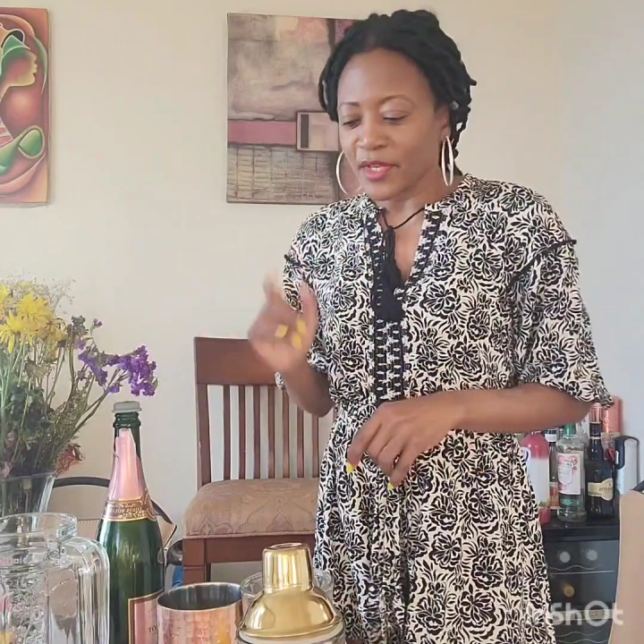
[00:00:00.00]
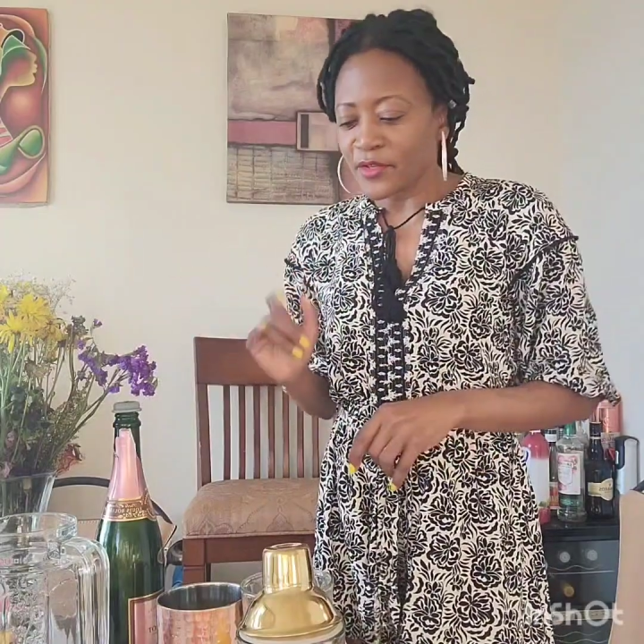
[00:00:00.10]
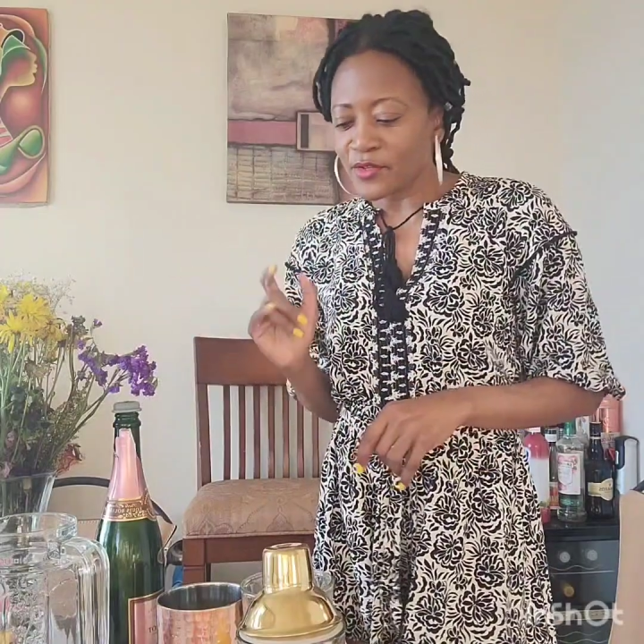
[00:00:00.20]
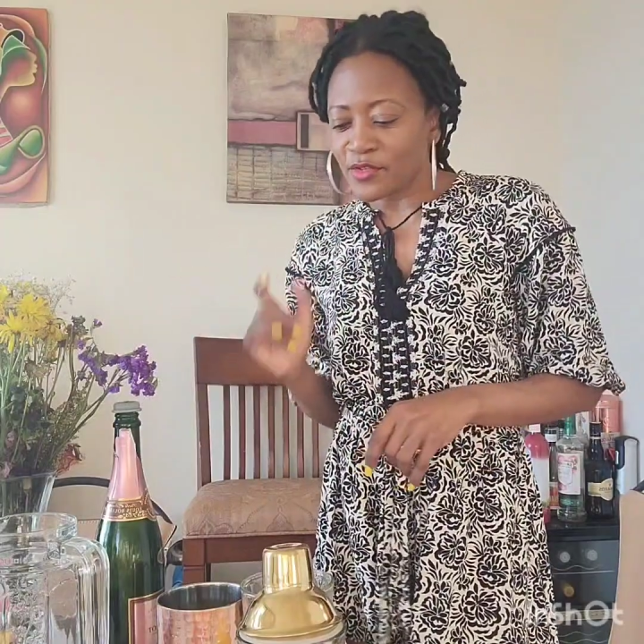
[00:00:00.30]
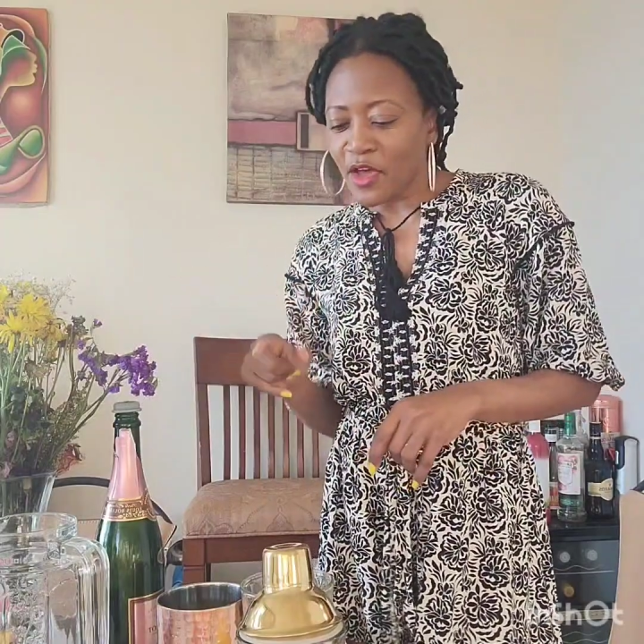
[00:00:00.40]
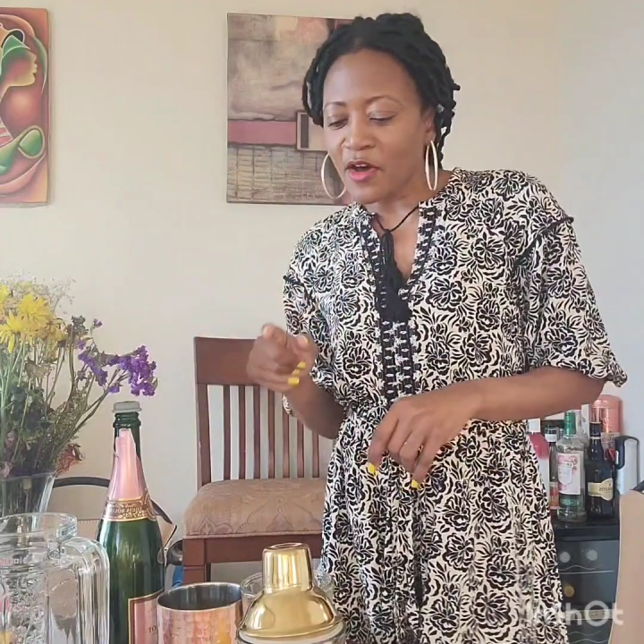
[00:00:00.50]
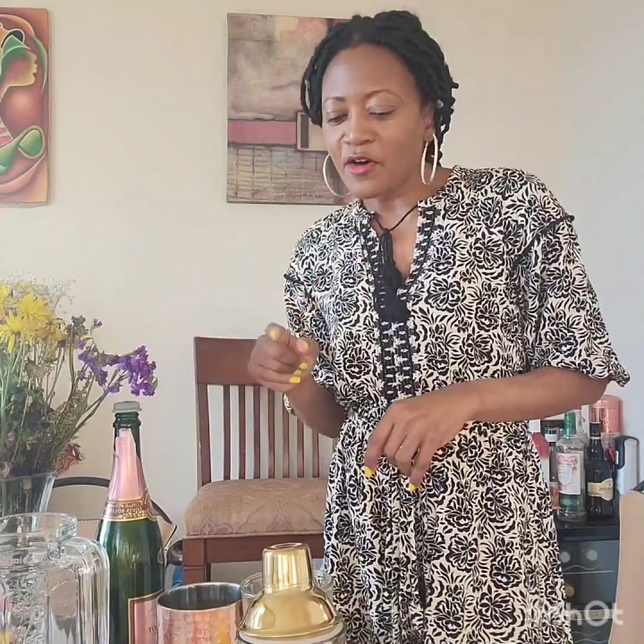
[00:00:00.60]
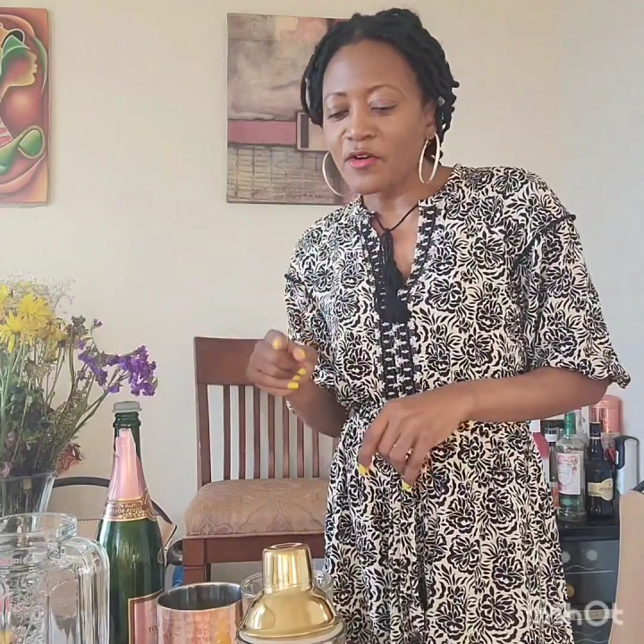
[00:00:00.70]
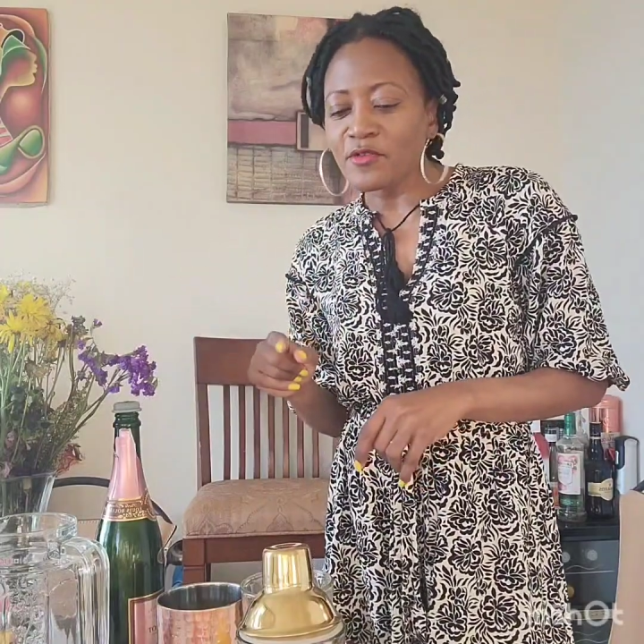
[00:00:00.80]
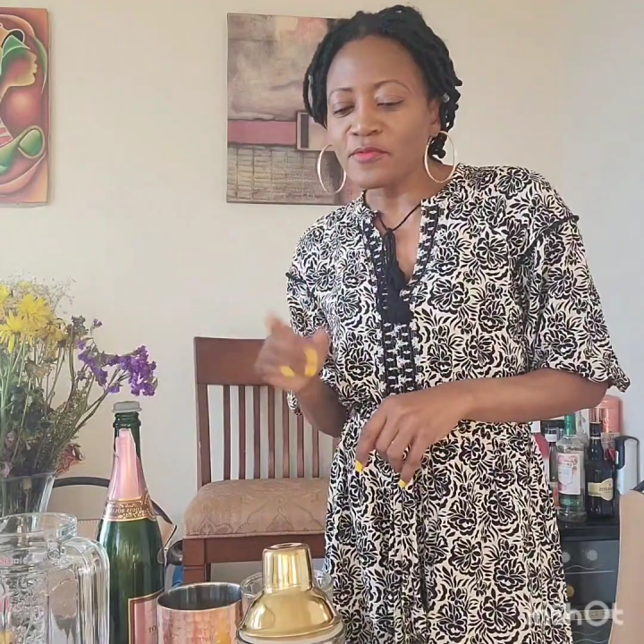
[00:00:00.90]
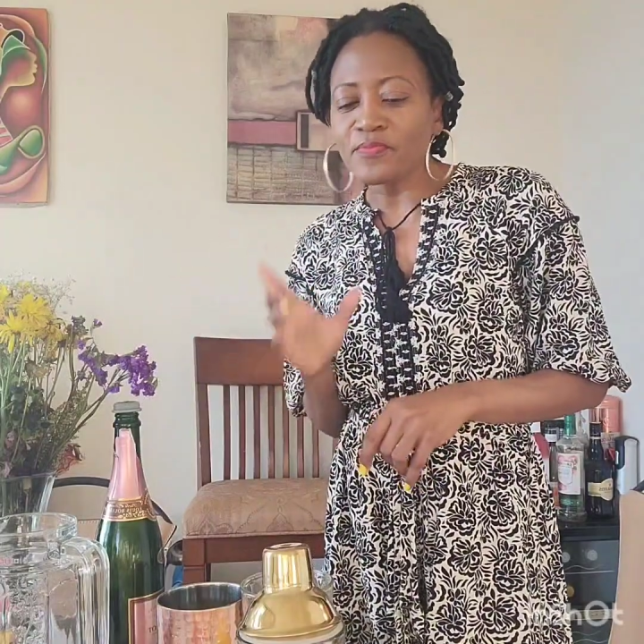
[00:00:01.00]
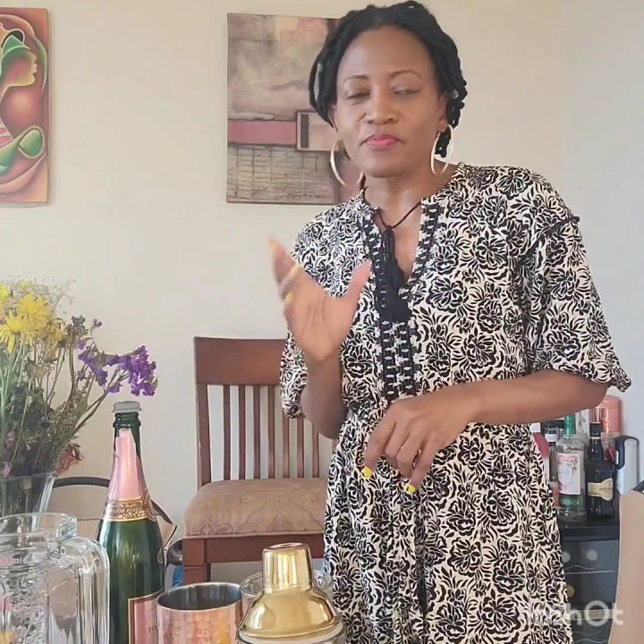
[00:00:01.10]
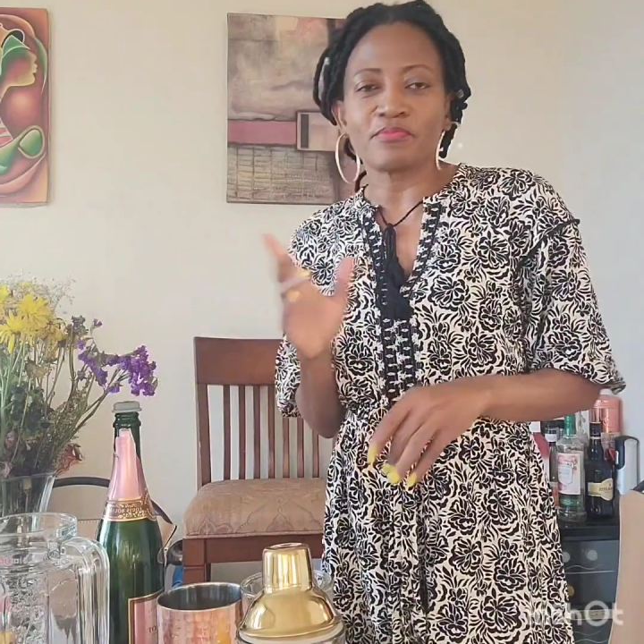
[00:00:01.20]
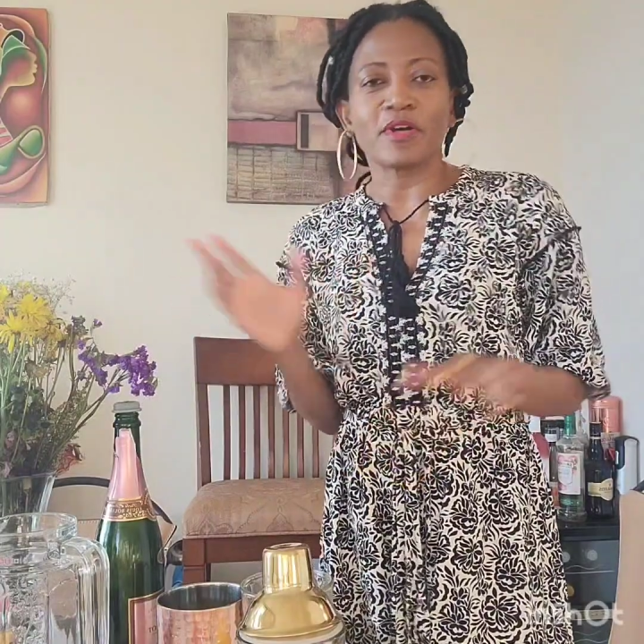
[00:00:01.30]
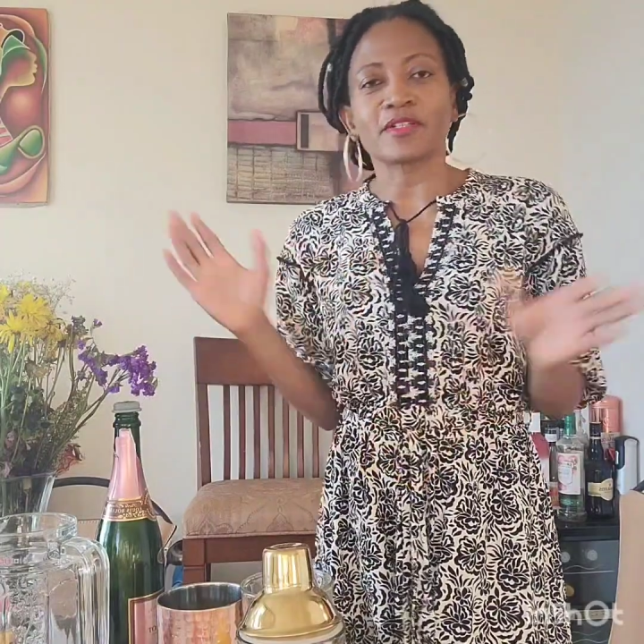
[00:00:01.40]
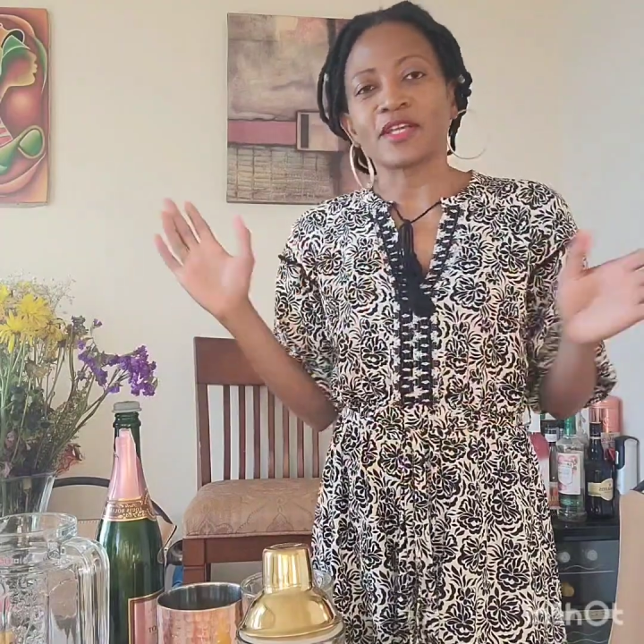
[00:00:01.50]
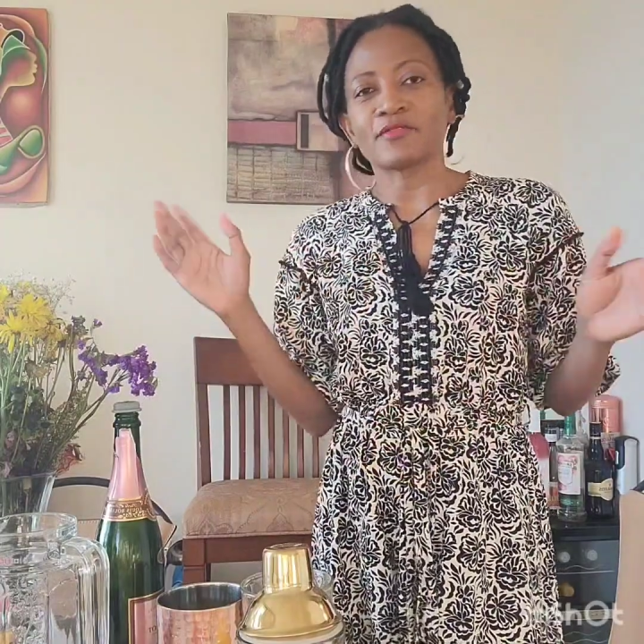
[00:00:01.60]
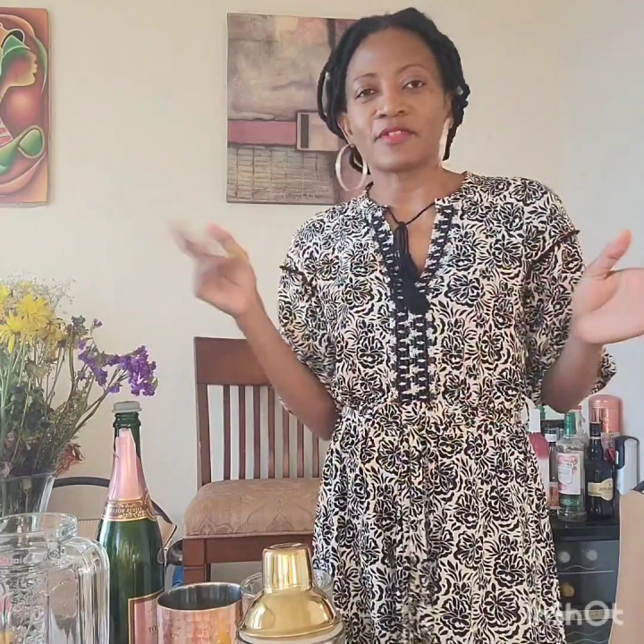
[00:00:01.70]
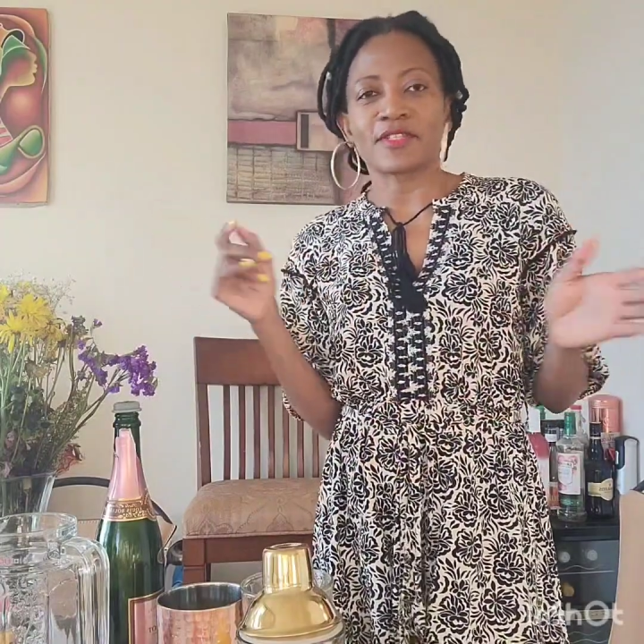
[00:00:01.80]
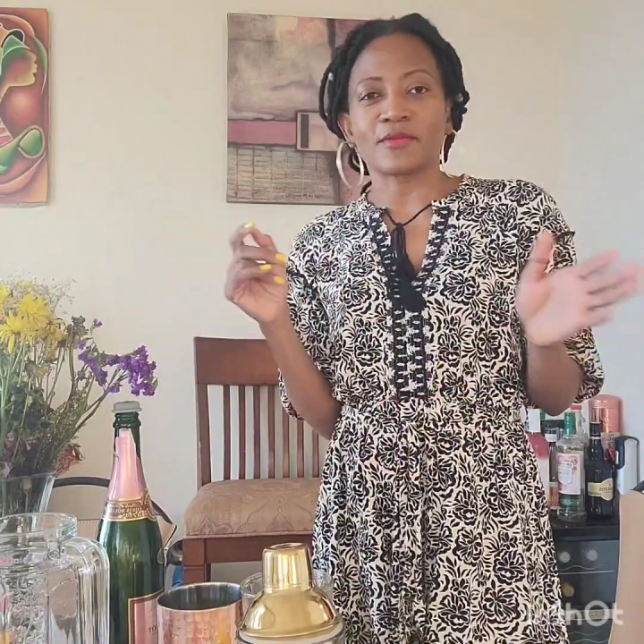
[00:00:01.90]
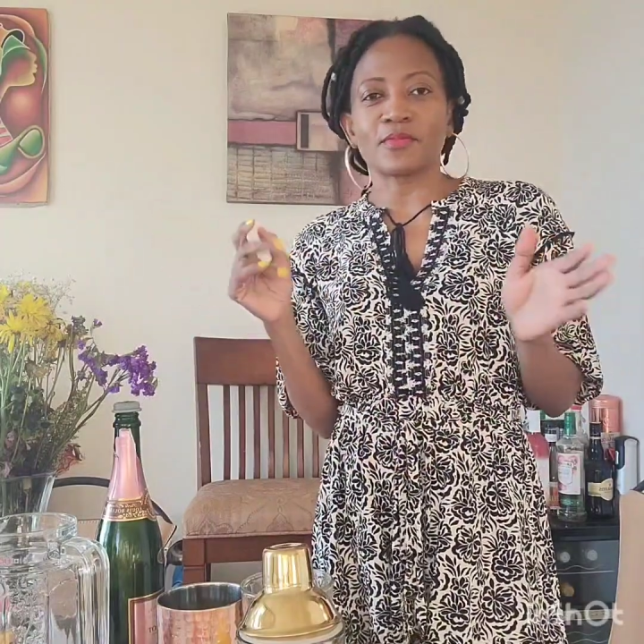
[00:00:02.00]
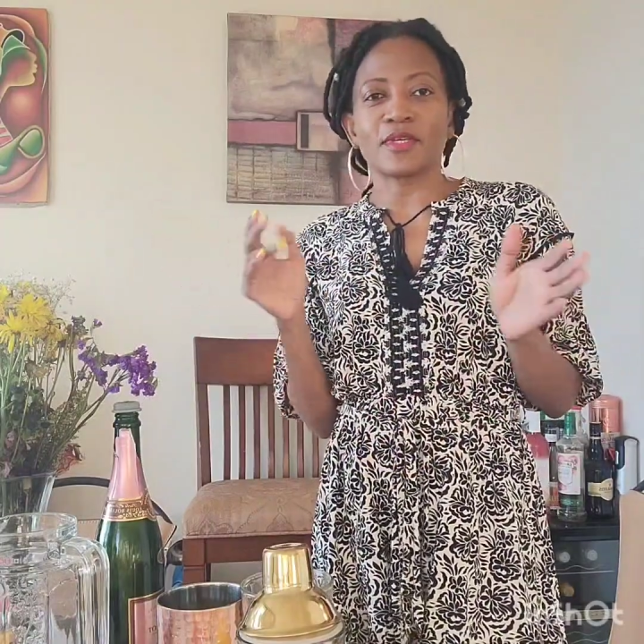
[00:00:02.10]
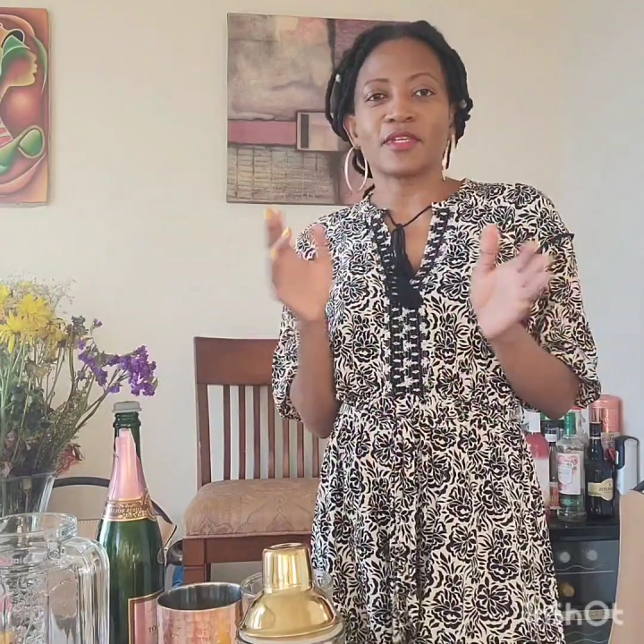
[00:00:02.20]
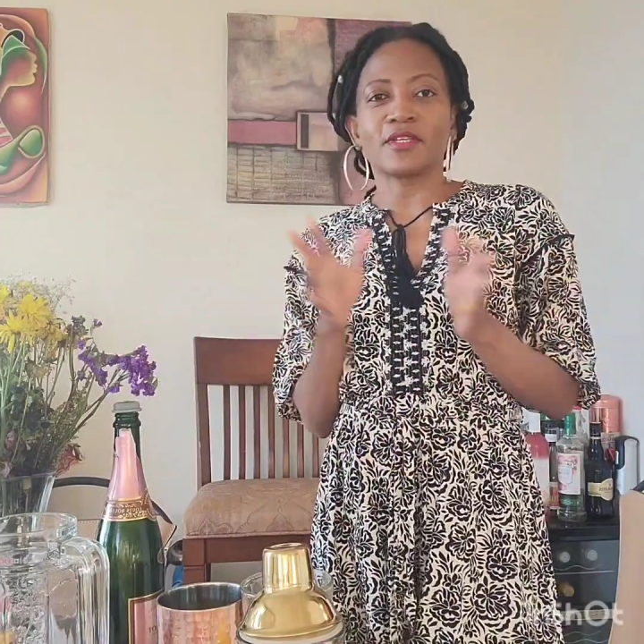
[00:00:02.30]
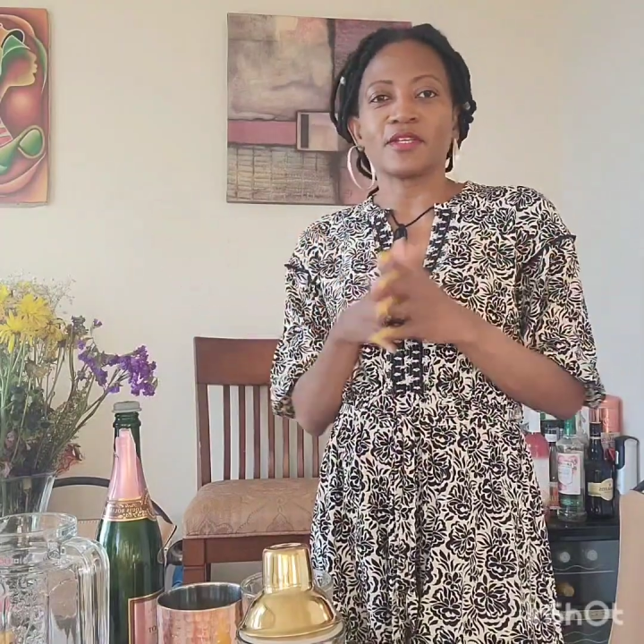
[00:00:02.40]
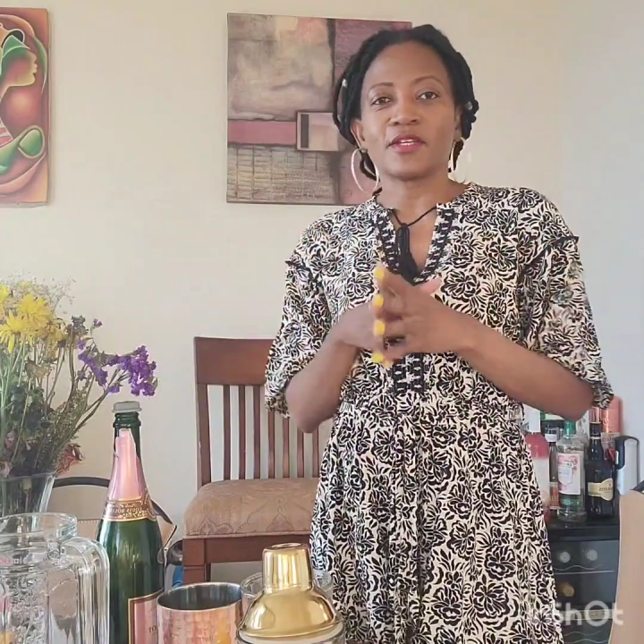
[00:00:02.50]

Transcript: So, mocktail recipe.